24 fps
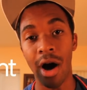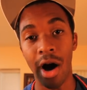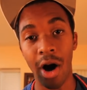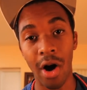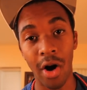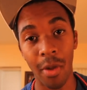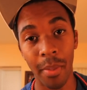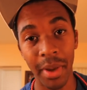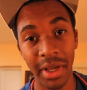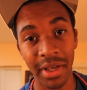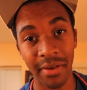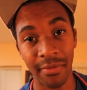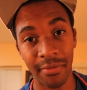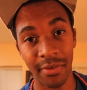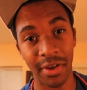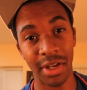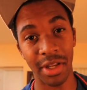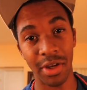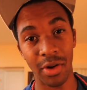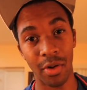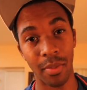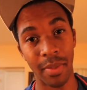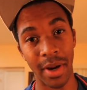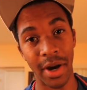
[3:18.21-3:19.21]
I'll make a
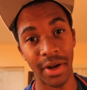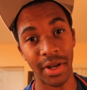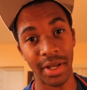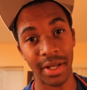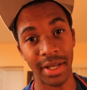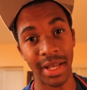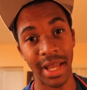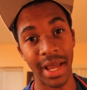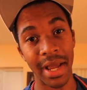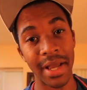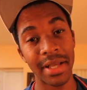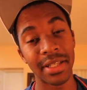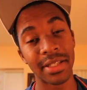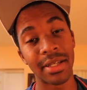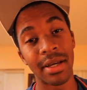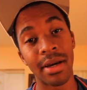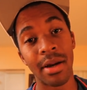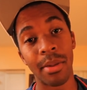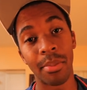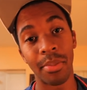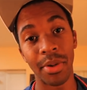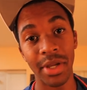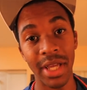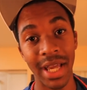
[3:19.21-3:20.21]
video about it
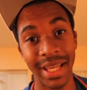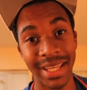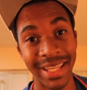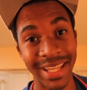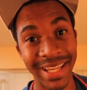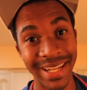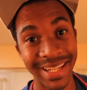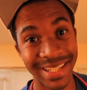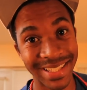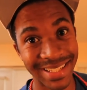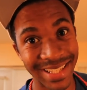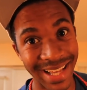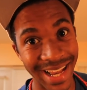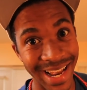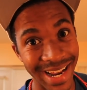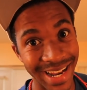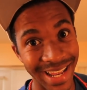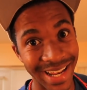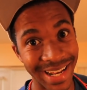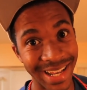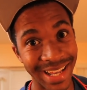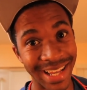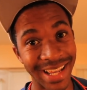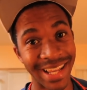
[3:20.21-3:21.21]
next. But yeah, get
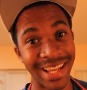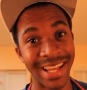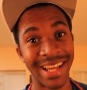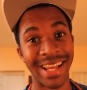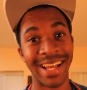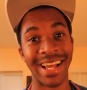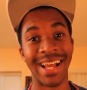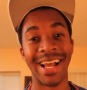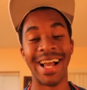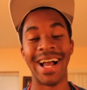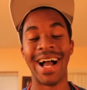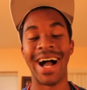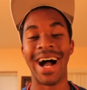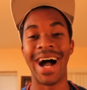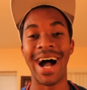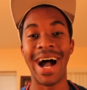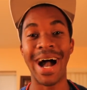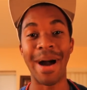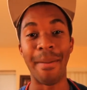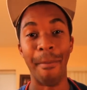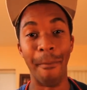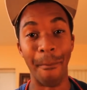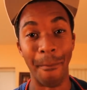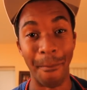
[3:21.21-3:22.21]
excited.
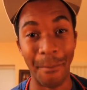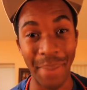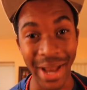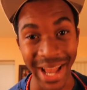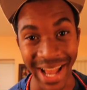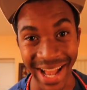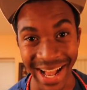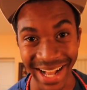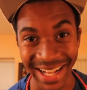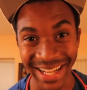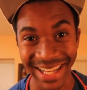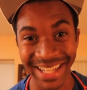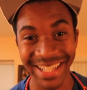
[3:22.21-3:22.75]
I'm back.